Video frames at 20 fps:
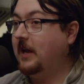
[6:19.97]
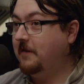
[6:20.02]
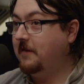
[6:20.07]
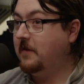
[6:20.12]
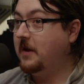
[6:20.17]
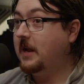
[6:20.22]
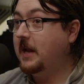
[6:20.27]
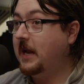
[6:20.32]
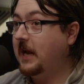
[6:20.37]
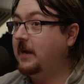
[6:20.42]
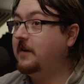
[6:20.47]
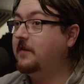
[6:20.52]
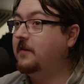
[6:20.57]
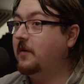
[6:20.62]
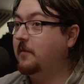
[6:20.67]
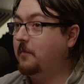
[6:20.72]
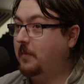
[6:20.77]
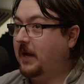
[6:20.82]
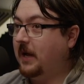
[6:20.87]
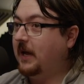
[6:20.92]
even need
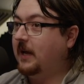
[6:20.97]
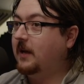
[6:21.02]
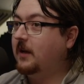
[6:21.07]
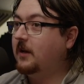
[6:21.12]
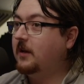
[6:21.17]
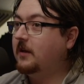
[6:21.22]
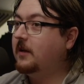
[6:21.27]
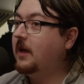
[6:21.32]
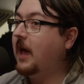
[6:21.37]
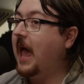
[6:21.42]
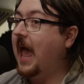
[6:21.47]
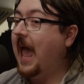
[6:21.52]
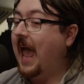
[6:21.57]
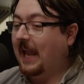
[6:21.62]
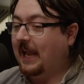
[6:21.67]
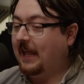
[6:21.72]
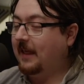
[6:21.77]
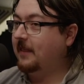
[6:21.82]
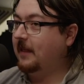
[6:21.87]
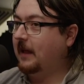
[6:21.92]
to be
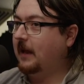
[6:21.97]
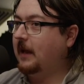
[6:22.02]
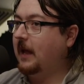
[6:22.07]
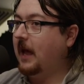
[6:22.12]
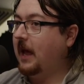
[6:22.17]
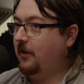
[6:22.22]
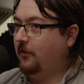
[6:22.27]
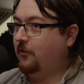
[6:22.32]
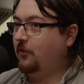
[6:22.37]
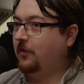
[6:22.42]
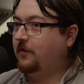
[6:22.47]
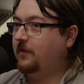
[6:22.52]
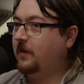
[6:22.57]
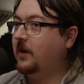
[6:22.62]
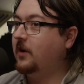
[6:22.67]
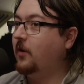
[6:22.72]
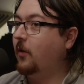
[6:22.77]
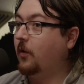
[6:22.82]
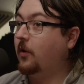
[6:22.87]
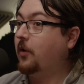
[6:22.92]
anything
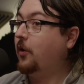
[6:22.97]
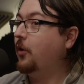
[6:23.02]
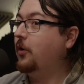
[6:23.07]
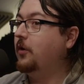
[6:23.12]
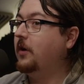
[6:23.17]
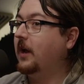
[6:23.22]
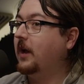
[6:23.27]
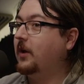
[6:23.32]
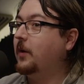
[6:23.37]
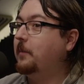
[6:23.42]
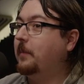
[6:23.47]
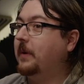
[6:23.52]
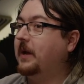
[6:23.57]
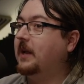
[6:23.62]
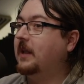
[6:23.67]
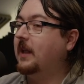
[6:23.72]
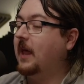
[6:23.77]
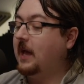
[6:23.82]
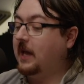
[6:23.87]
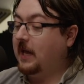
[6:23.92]
interesting or good. It could be
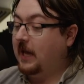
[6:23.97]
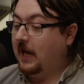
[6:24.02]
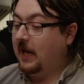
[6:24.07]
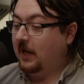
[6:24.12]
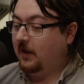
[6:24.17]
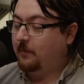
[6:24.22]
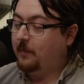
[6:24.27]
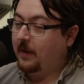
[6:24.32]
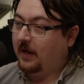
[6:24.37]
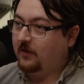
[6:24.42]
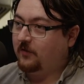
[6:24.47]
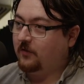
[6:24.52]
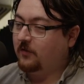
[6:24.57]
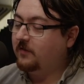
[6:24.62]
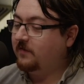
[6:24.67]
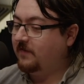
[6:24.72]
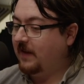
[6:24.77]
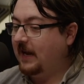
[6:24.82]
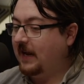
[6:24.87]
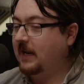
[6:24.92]
like eight
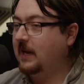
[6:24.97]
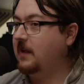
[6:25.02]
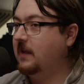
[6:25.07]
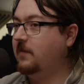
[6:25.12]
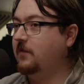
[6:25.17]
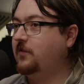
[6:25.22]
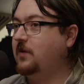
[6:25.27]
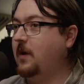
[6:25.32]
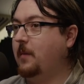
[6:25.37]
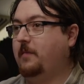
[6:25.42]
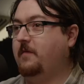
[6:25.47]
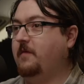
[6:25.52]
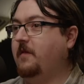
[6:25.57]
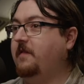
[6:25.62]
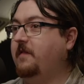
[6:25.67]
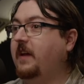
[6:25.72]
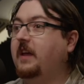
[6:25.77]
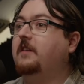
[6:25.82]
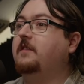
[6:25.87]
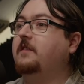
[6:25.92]
pixels vaguely in the shape of a
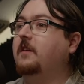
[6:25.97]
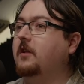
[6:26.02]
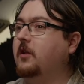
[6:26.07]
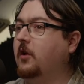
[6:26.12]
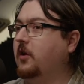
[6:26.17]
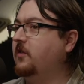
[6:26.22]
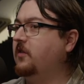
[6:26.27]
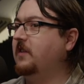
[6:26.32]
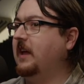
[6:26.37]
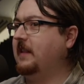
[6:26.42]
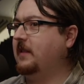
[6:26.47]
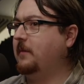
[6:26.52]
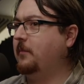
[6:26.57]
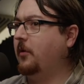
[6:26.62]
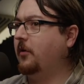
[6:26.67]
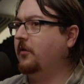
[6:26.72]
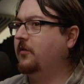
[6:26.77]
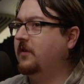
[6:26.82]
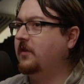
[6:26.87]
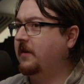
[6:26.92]
face that looks like the
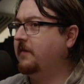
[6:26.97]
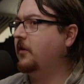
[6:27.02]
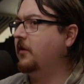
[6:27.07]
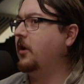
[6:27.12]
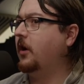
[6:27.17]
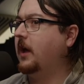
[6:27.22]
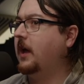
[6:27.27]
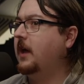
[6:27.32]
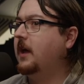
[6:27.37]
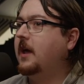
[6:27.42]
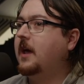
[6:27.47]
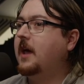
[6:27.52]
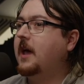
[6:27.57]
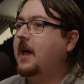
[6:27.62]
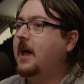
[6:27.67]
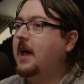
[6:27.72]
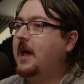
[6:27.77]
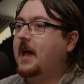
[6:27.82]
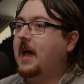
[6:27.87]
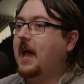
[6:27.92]
person if you're lucky.
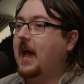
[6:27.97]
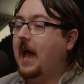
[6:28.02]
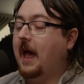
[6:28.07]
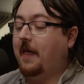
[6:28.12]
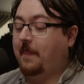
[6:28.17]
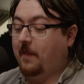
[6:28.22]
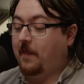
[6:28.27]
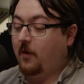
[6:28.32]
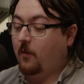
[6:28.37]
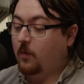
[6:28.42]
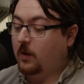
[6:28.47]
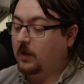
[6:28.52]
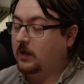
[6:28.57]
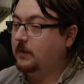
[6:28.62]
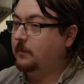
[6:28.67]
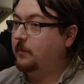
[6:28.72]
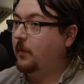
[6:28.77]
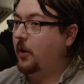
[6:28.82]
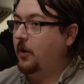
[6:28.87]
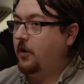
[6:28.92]
And they
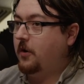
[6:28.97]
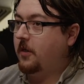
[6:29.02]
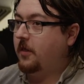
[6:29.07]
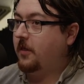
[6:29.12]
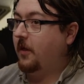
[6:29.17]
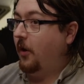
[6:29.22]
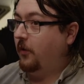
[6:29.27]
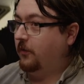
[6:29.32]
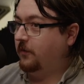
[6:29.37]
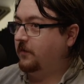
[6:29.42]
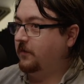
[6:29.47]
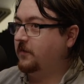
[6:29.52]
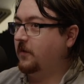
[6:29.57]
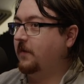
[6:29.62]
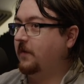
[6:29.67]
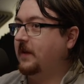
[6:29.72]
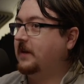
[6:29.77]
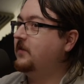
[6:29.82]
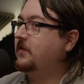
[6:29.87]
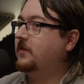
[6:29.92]
will put thousands
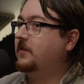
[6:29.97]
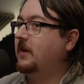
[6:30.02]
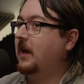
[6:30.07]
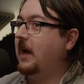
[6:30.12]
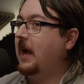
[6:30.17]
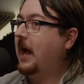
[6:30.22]
on this.